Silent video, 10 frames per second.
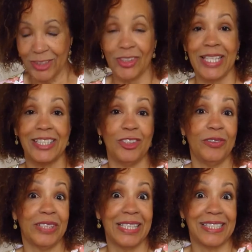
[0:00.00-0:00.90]
So that's, you
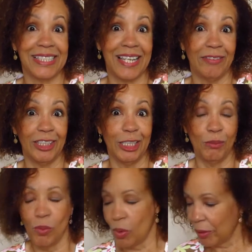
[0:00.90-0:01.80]
even get to save a little
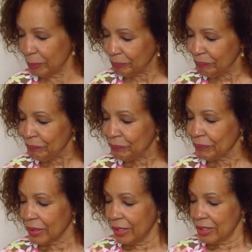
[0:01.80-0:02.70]
more.
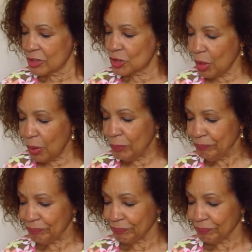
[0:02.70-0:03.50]
So